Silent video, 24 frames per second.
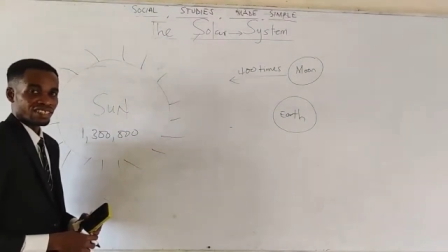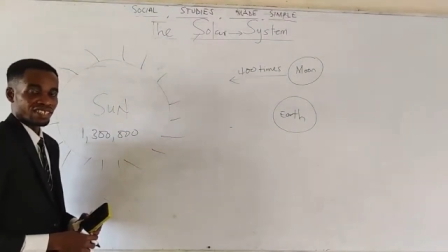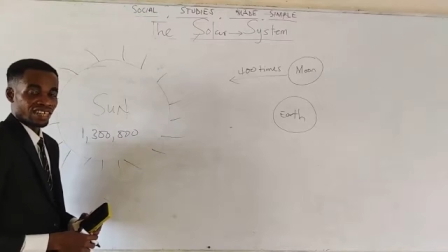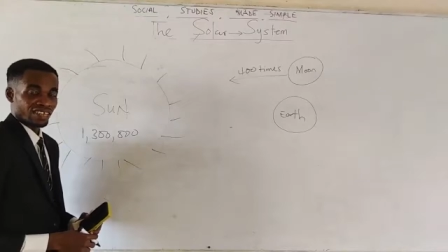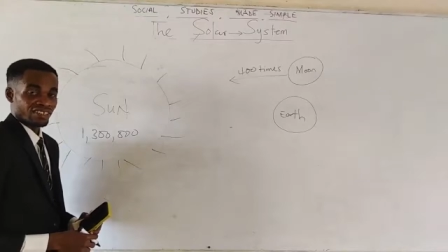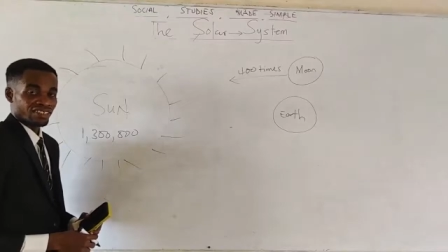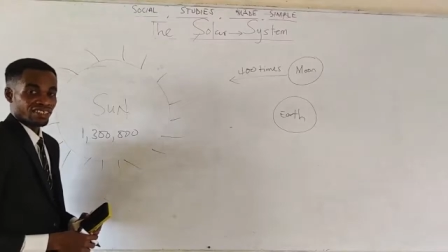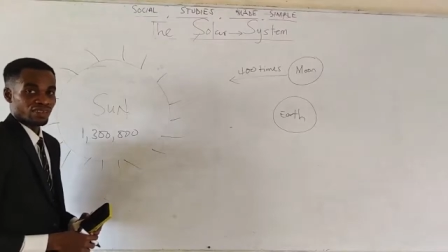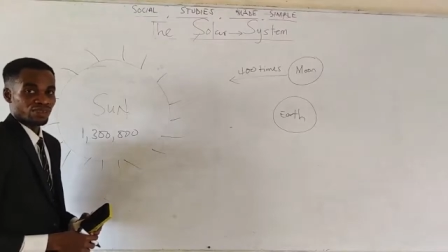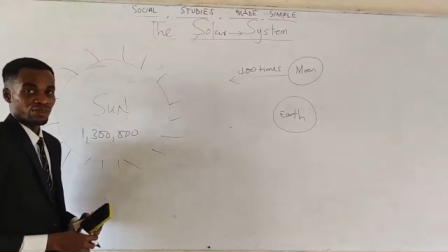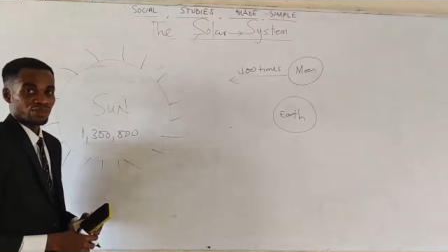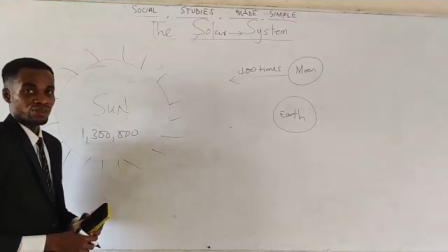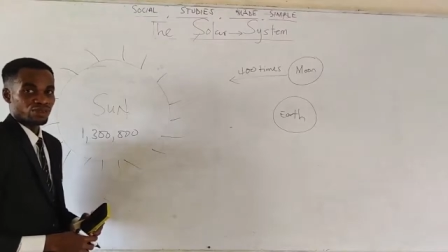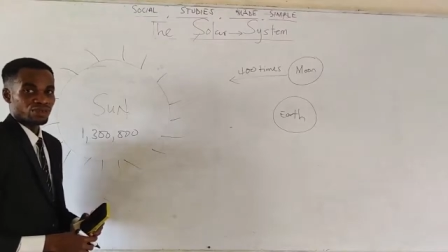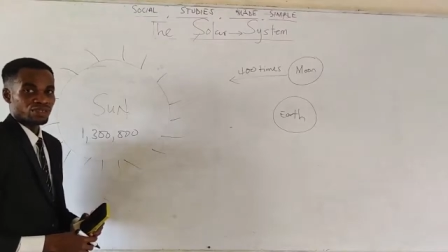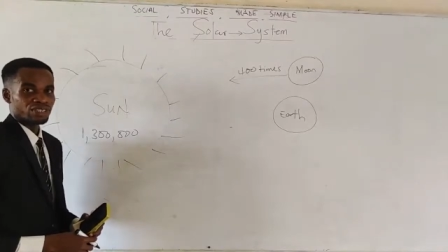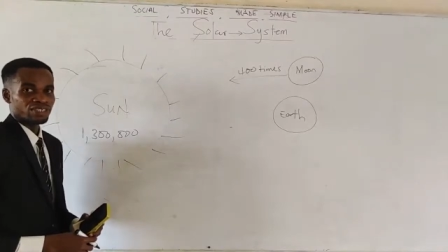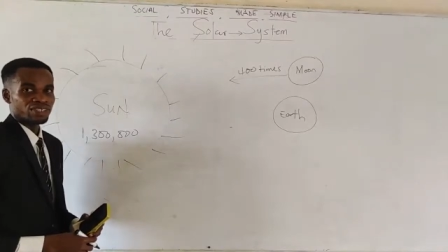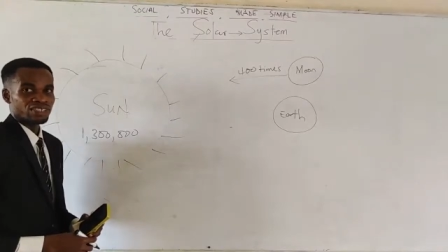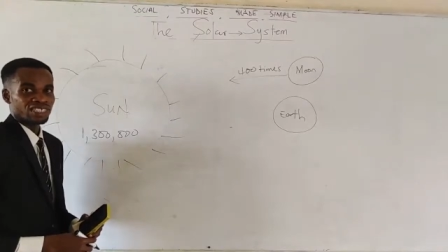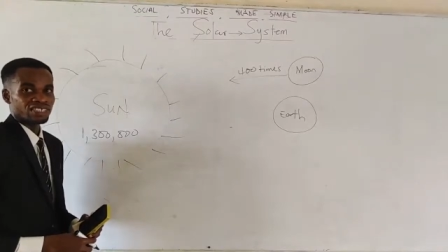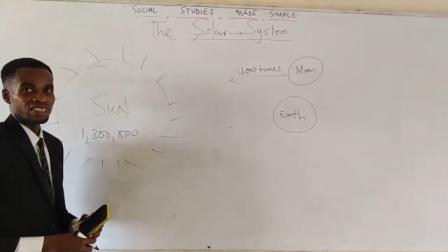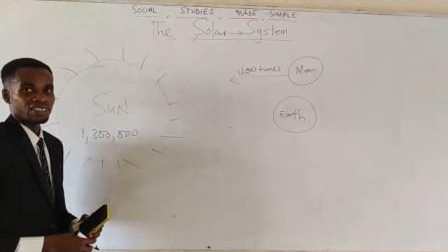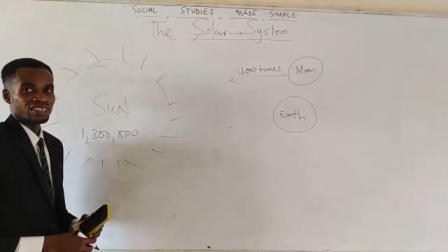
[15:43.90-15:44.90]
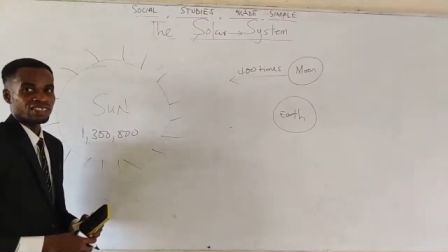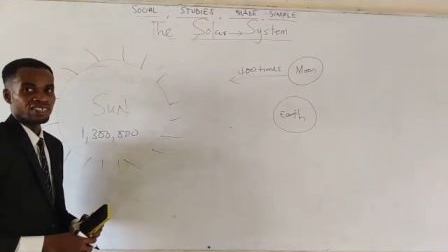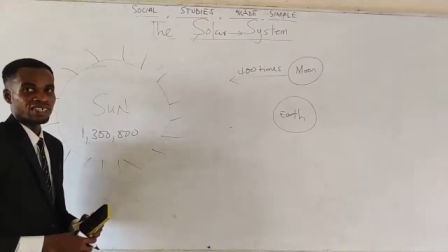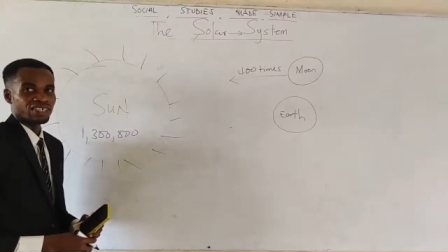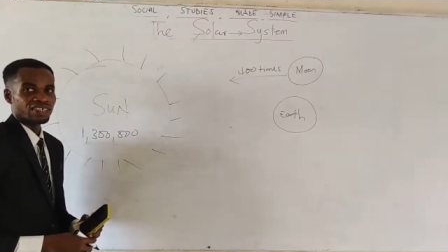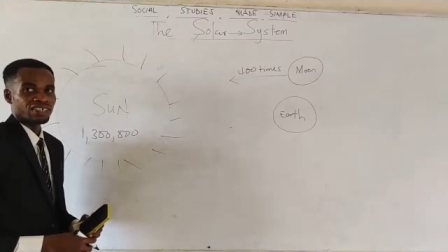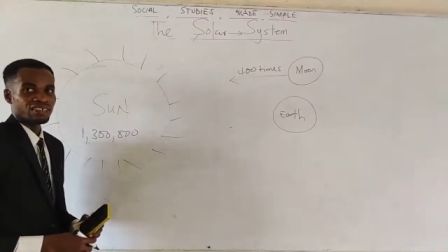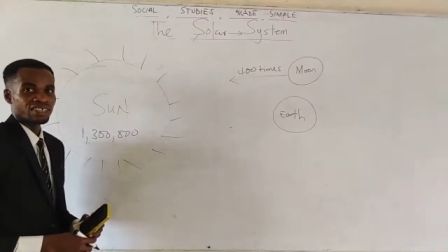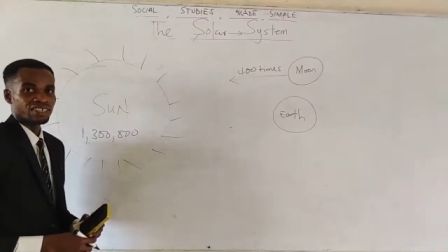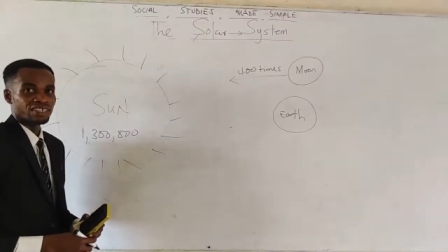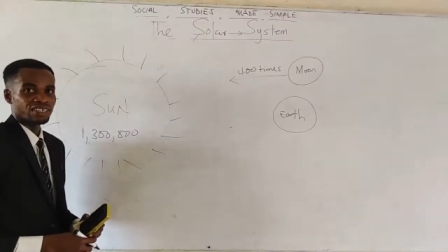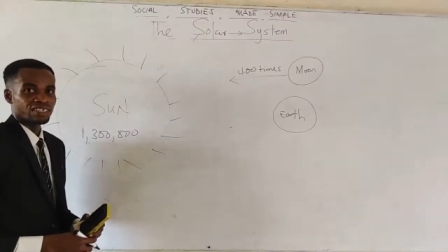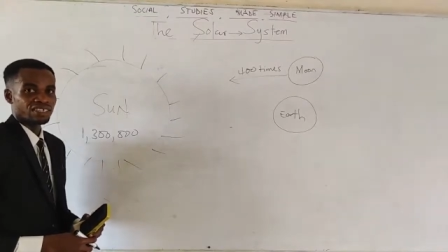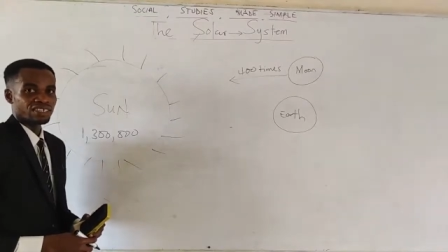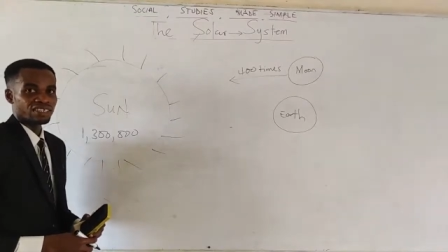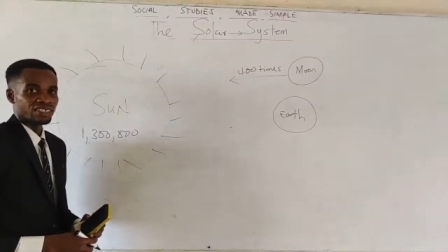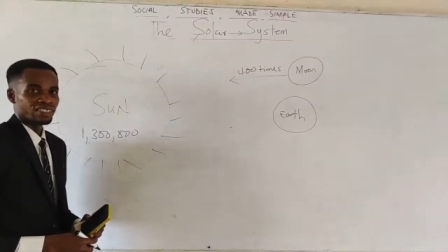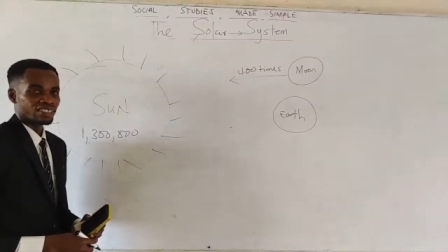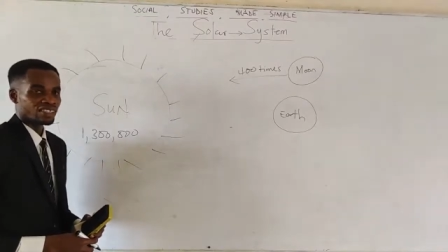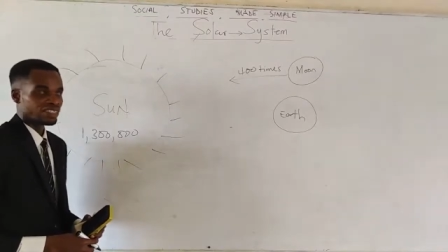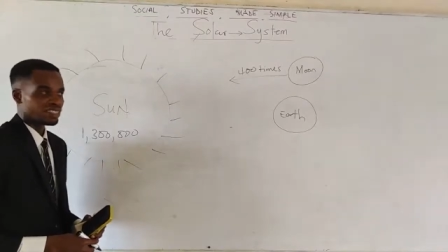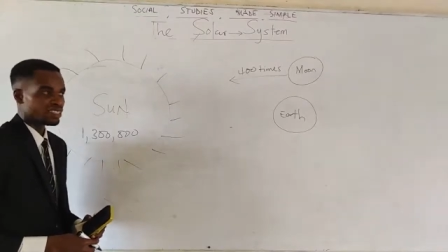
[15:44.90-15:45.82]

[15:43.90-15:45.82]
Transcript: That sounds so interesting and great.